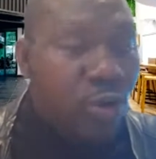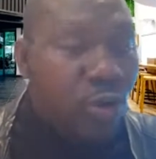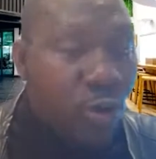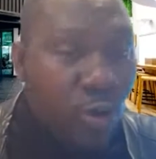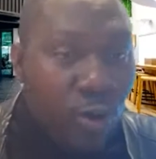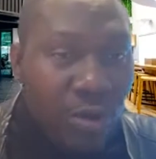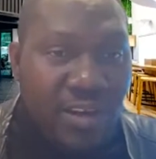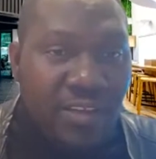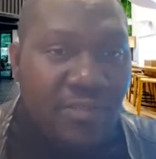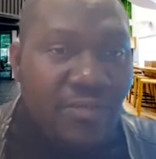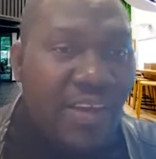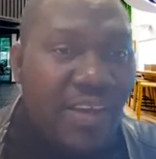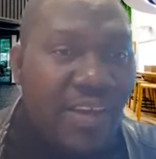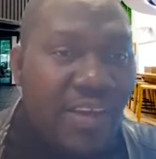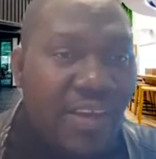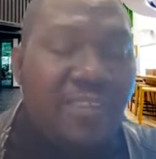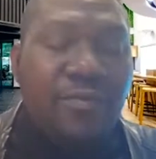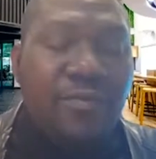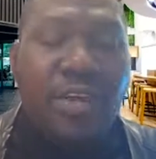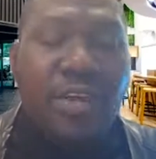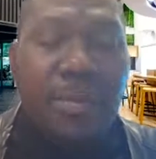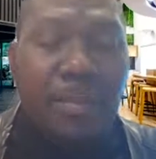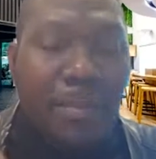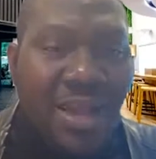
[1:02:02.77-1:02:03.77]
qualified
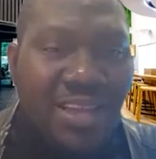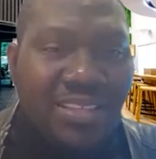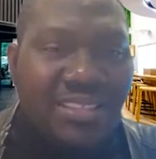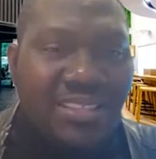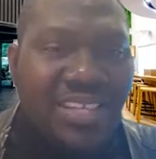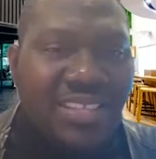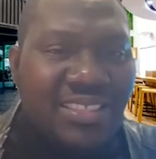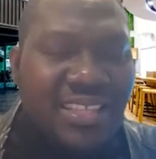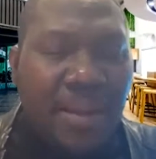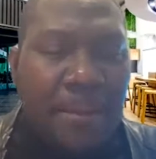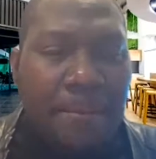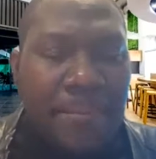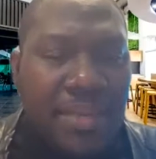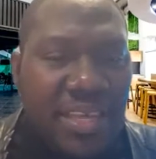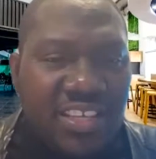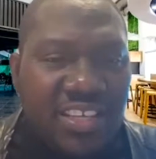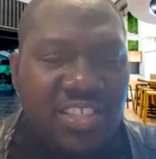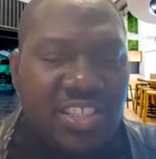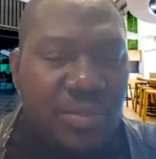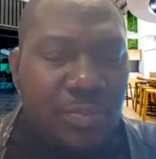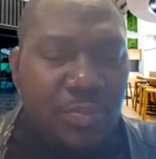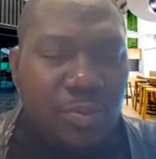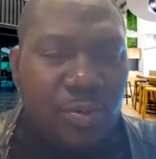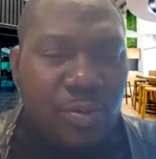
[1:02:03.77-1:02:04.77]
for a master's and
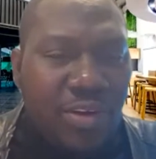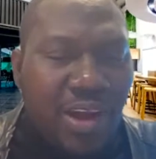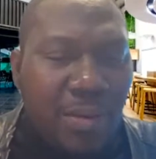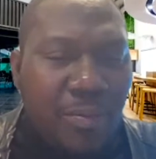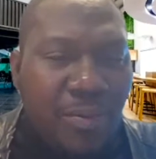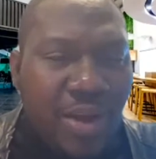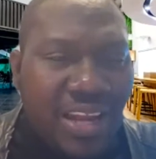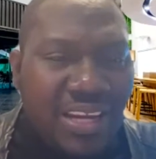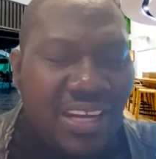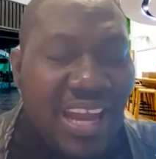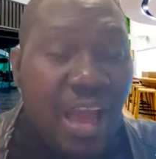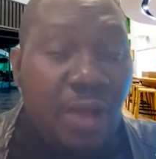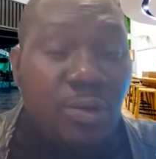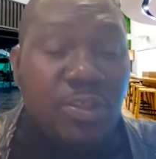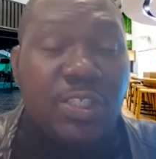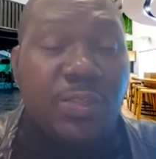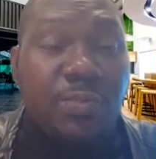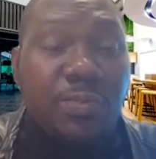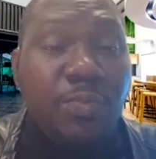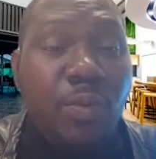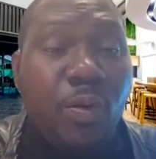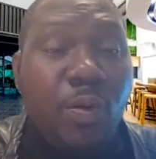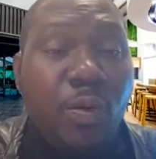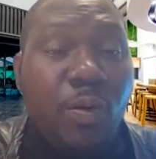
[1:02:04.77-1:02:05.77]
PhD program right now,
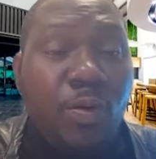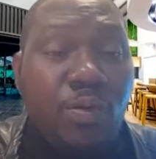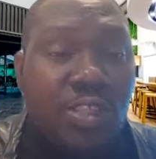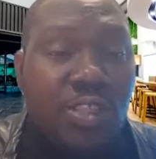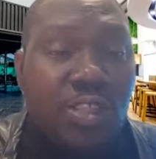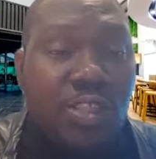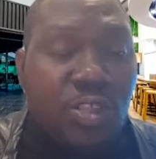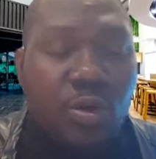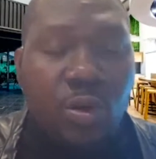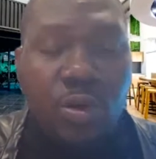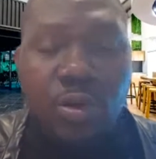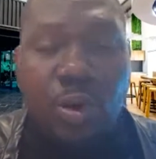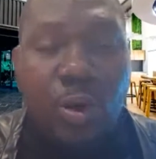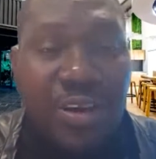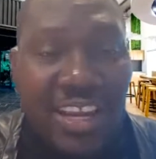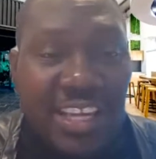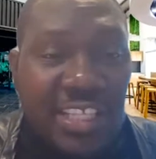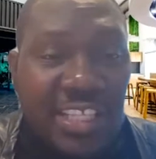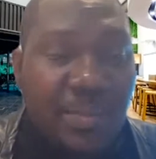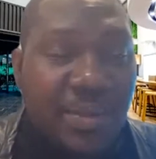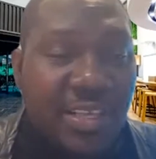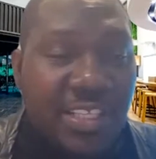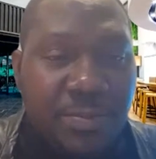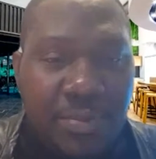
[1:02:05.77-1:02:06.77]
sponsored, all
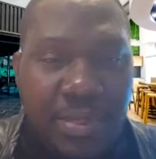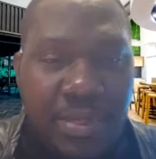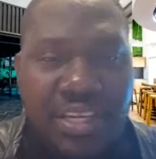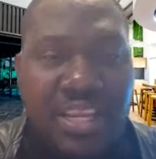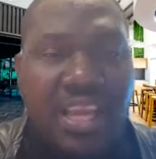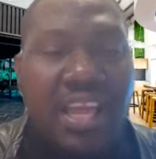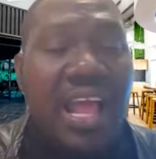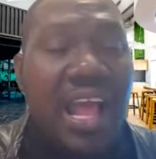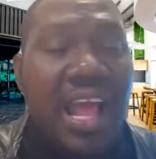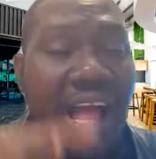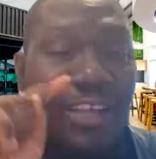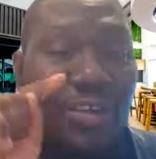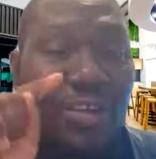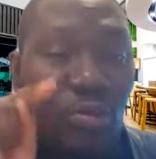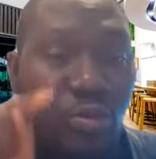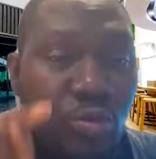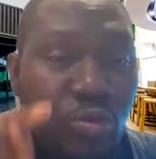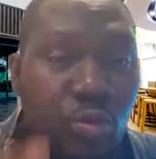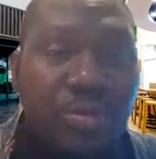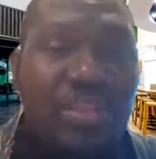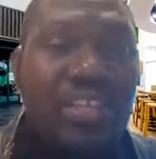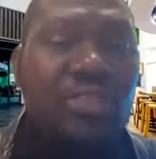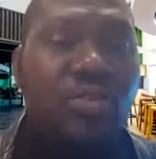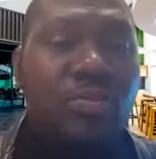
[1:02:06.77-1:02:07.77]
expense paid, and you
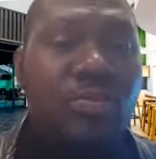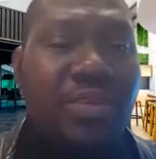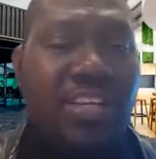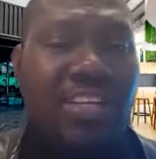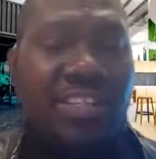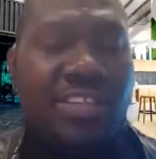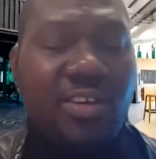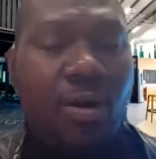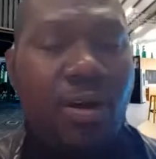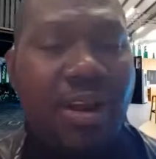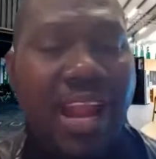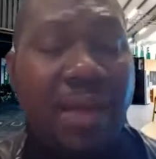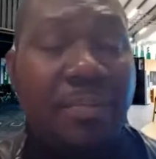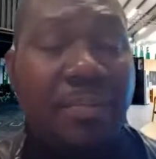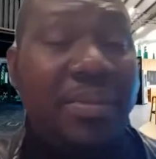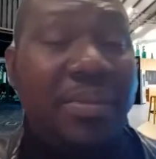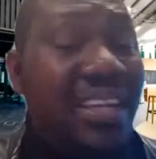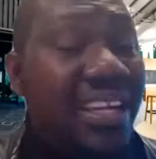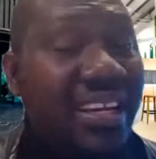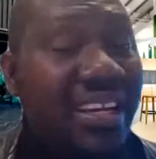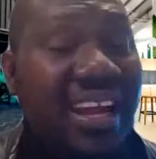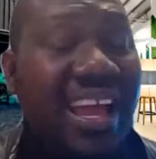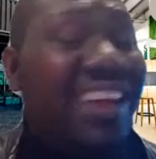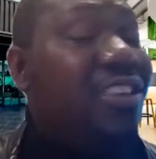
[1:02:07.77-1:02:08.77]
don't need to be a scholar,
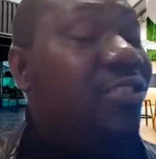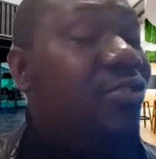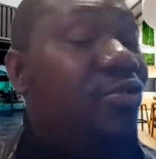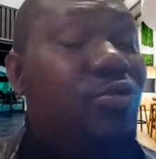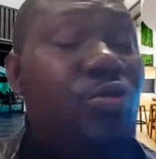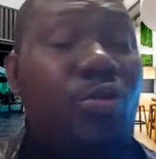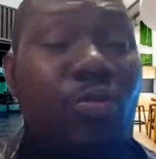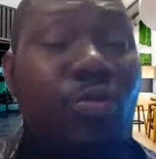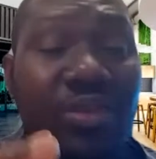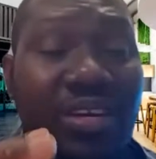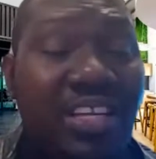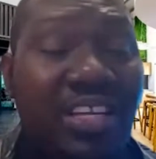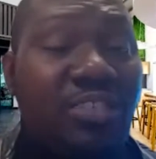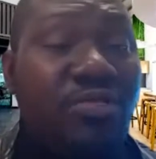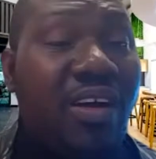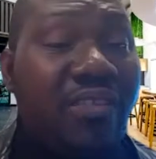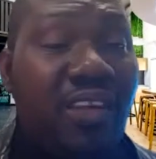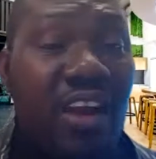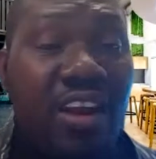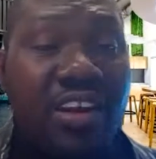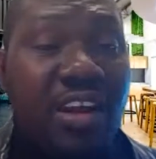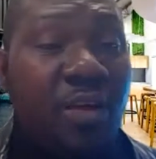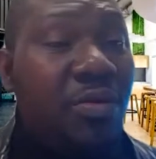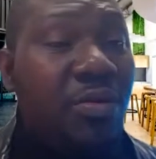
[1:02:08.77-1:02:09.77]
meaning that you don't need to have
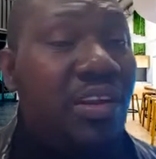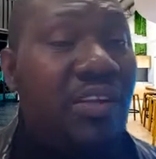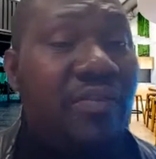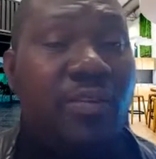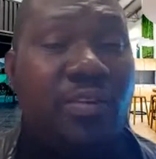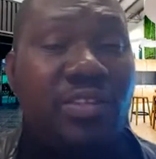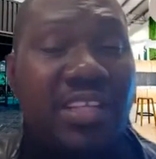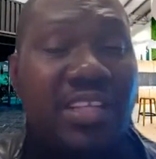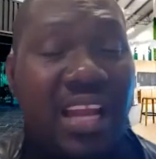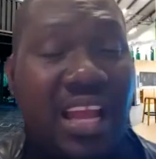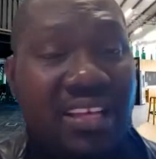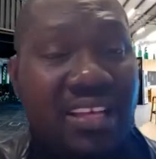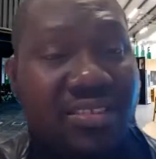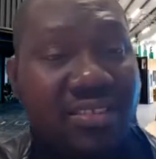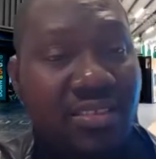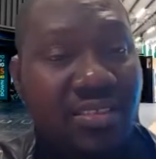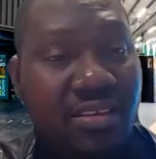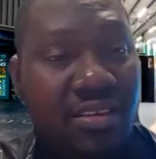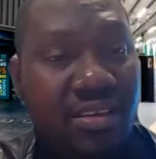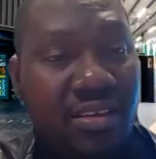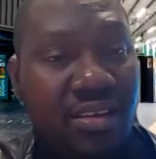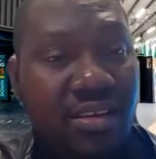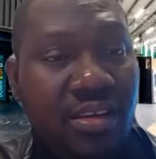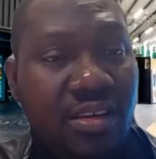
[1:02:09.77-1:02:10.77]
graduated with the first class.
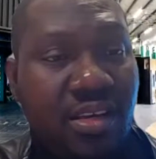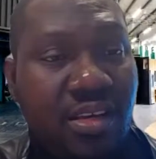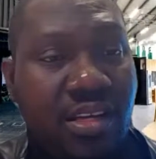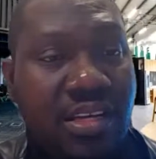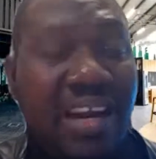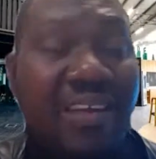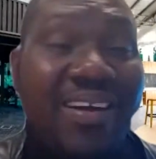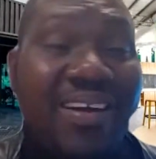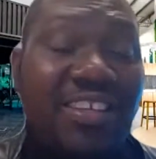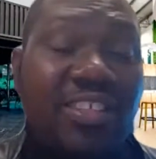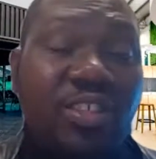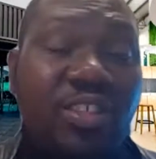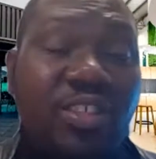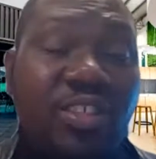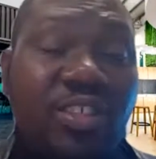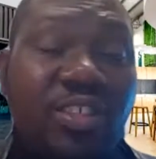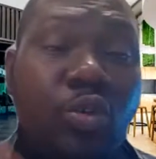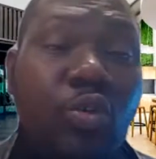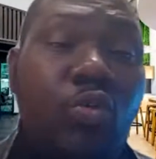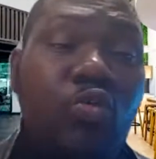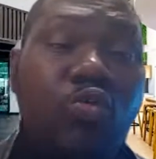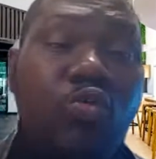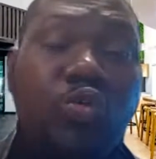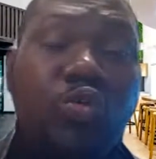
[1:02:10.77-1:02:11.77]
There are
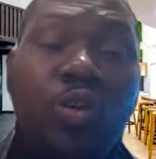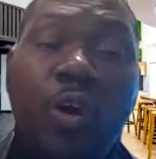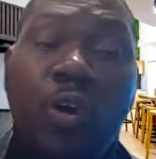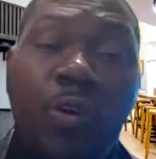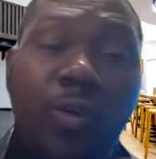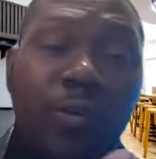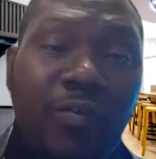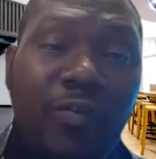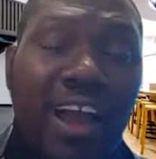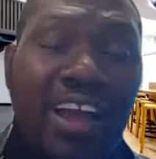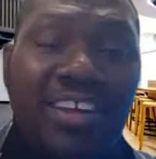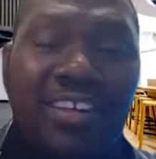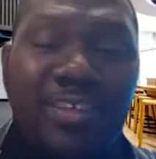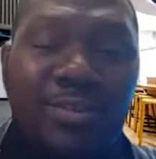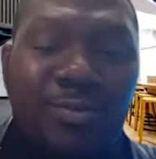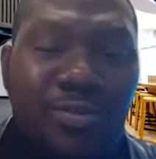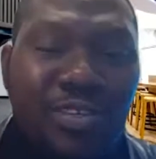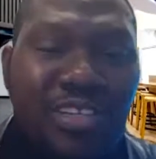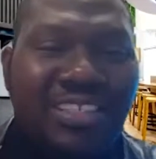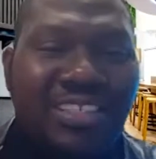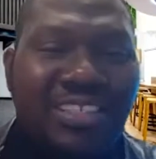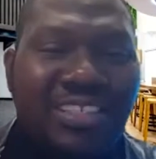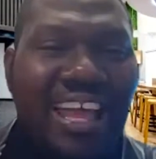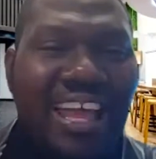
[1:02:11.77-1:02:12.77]
schools all over. It's
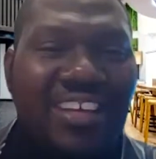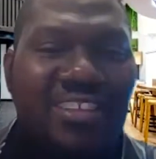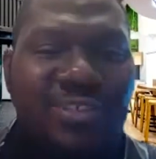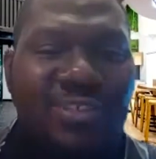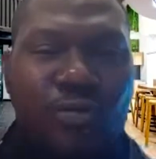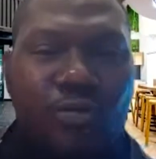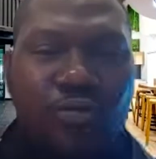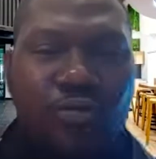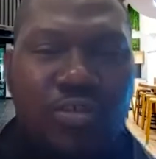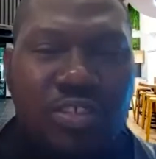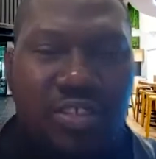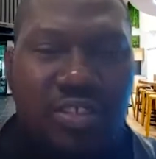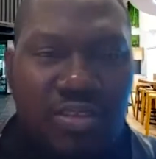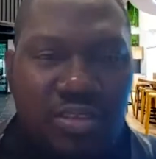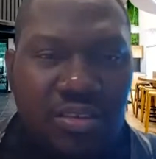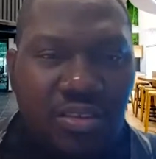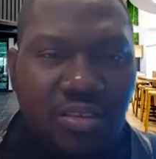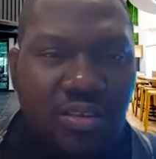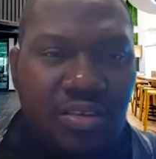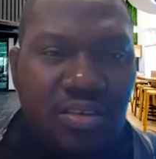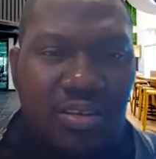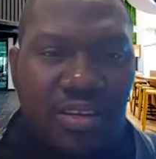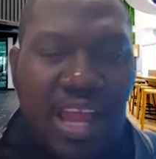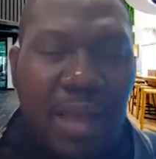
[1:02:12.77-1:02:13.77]
only 10 schools
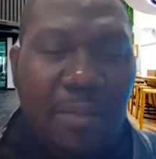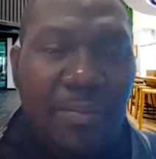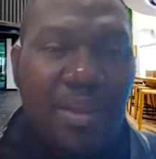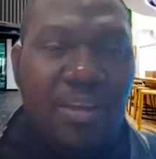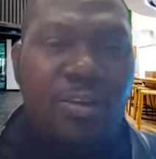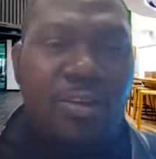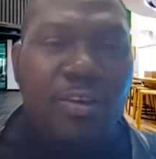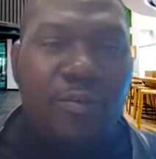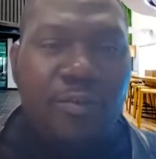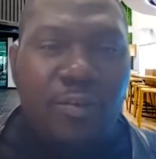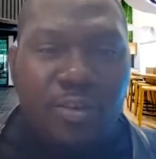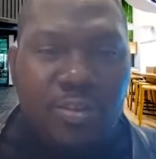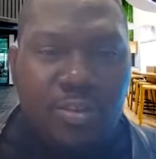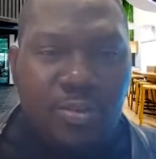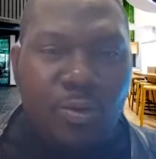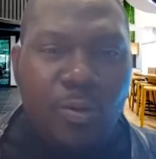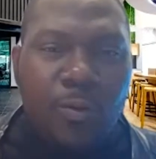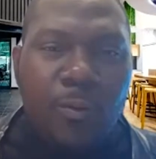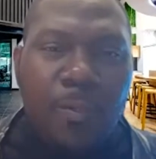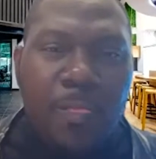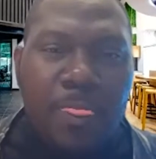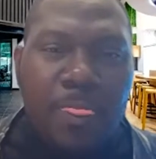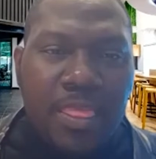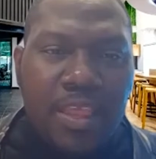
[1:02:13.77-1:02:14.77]
that many of us
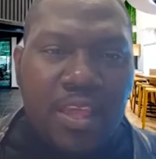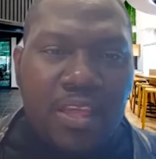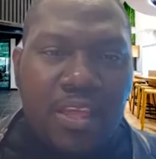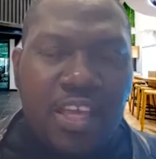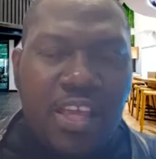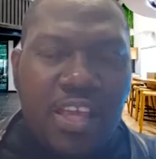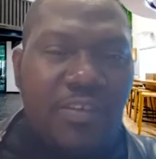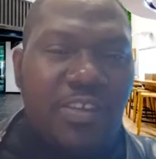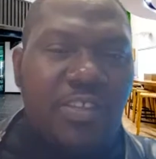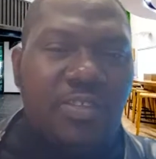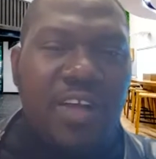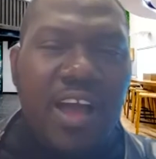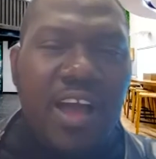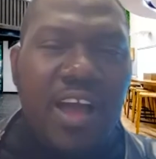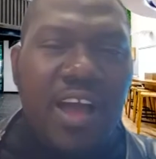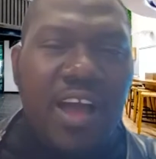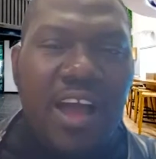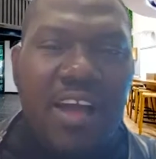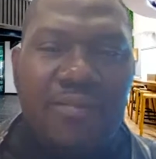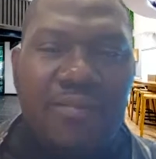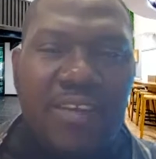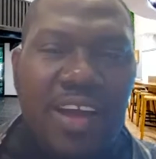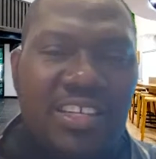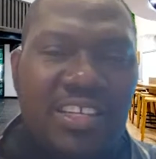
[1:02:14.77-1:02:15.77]
know. If it's not
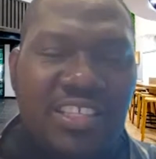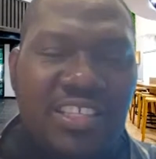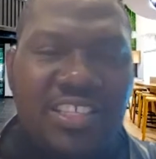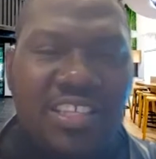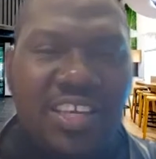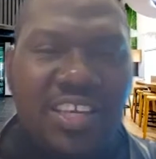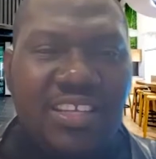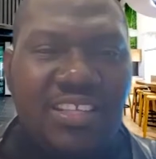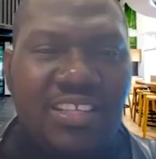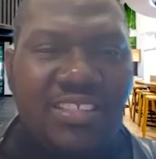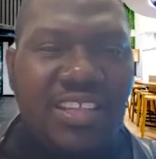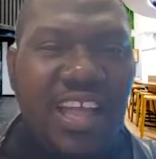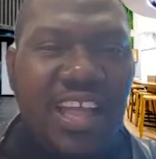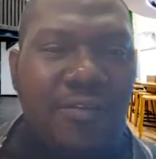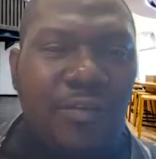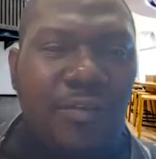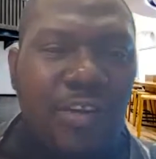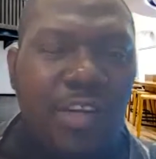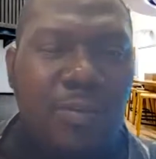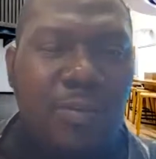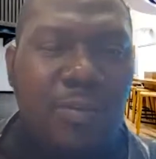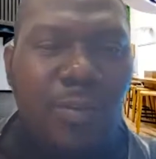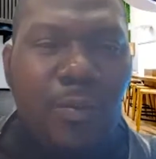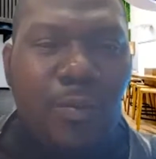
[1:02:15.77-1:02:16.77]
Harvard, it's Yale, Stanford,
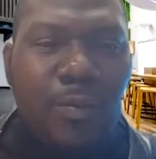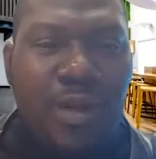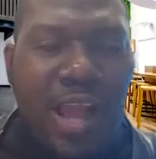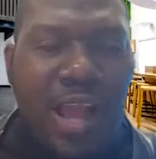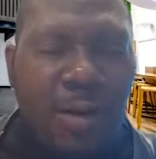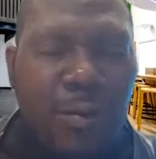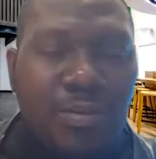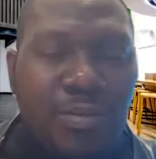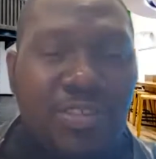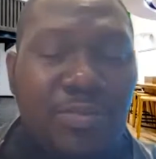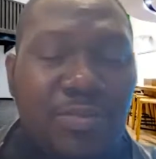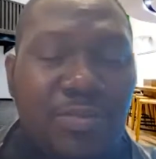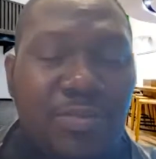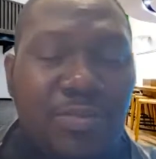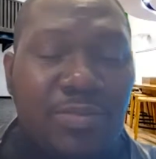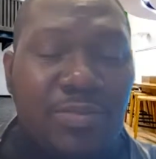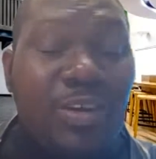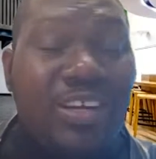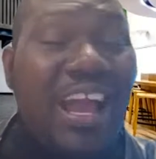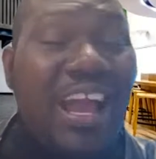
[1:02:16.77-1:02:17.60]
the popular ones. But there are